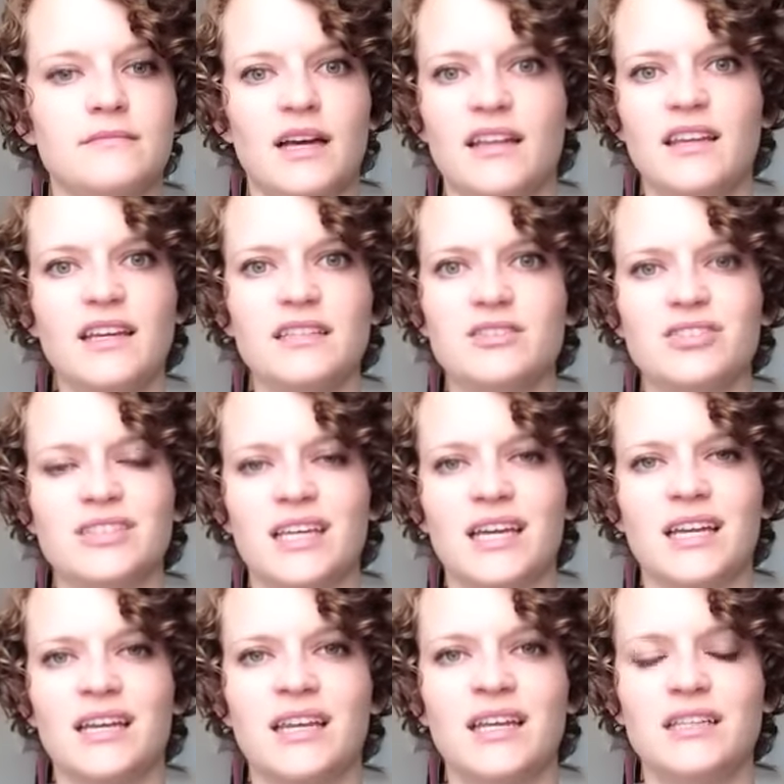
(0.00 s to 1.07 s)
I think it's just like
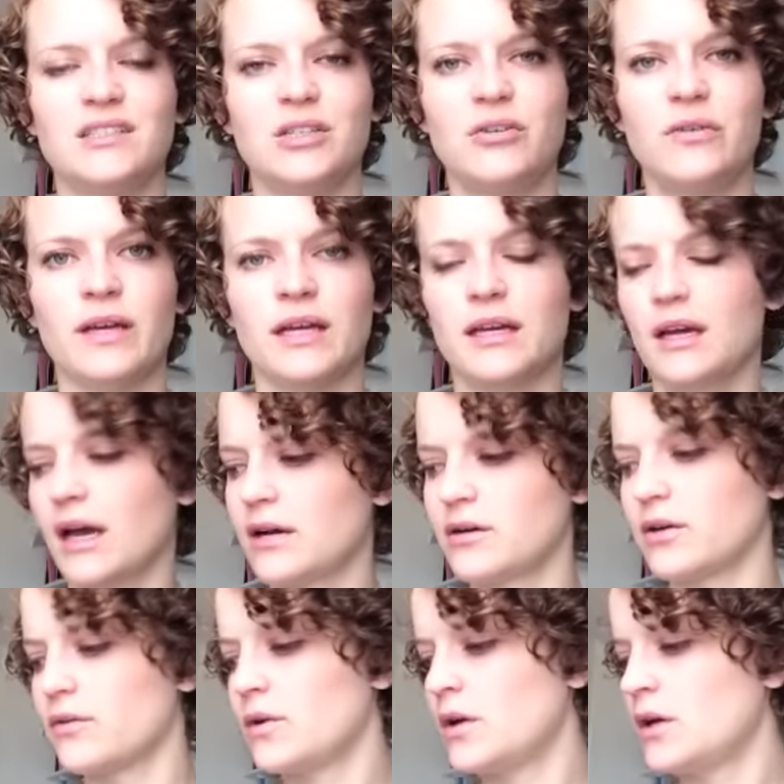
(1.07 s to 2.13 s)
a knit tunic. I don't
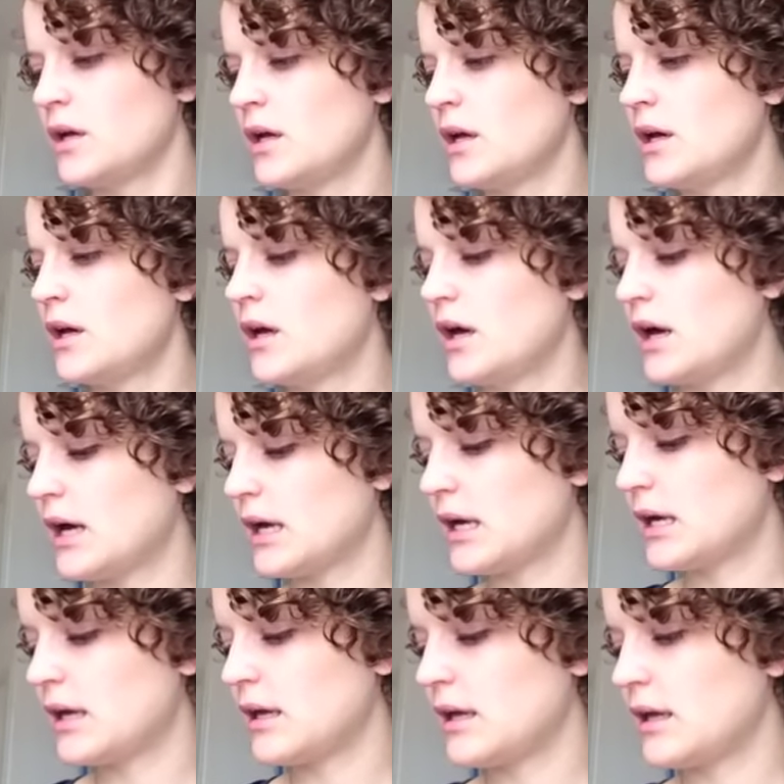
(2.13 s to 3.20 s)

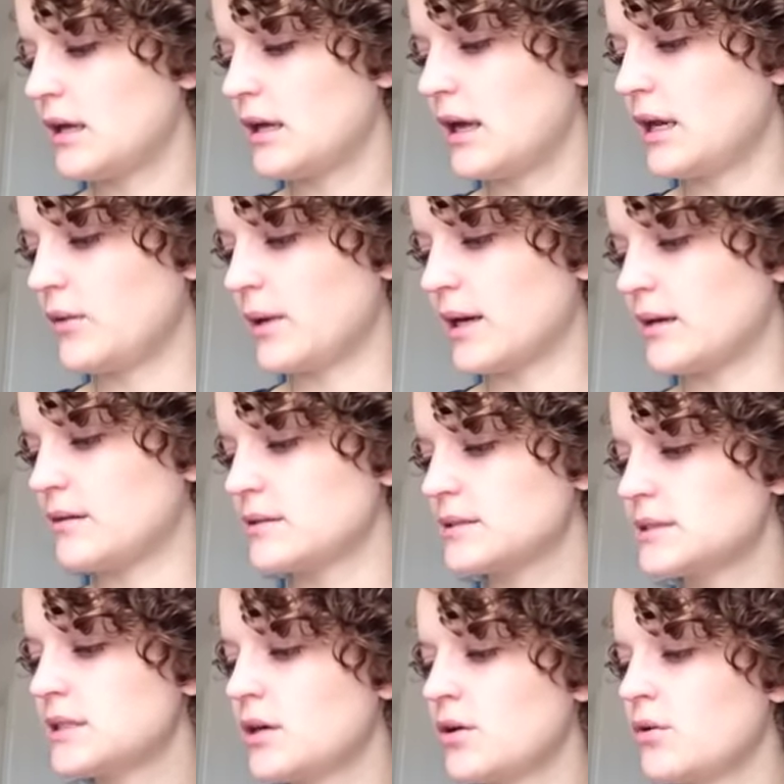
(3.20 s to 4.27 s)
know. Anyway,
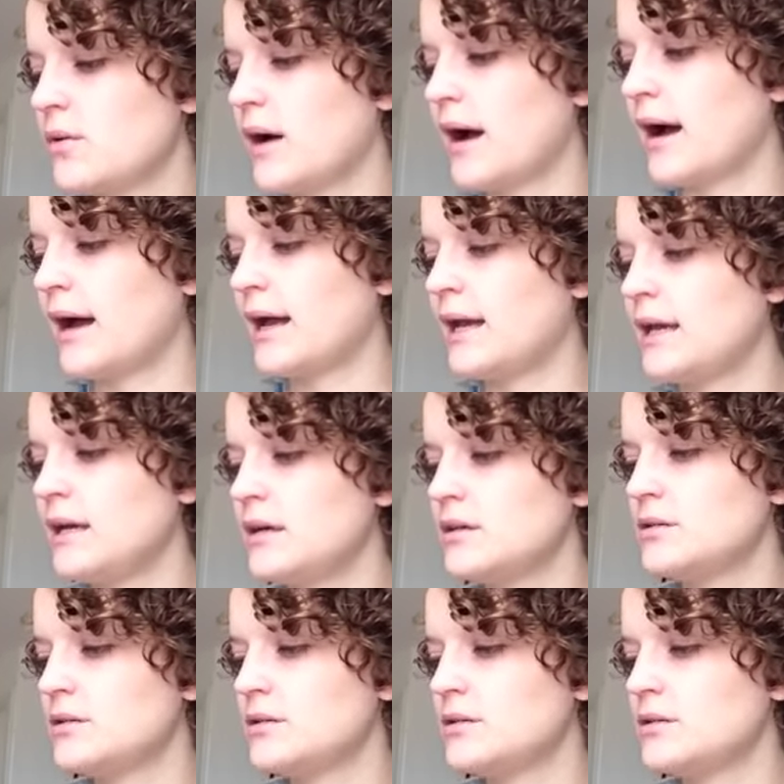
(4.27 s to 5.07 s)
so I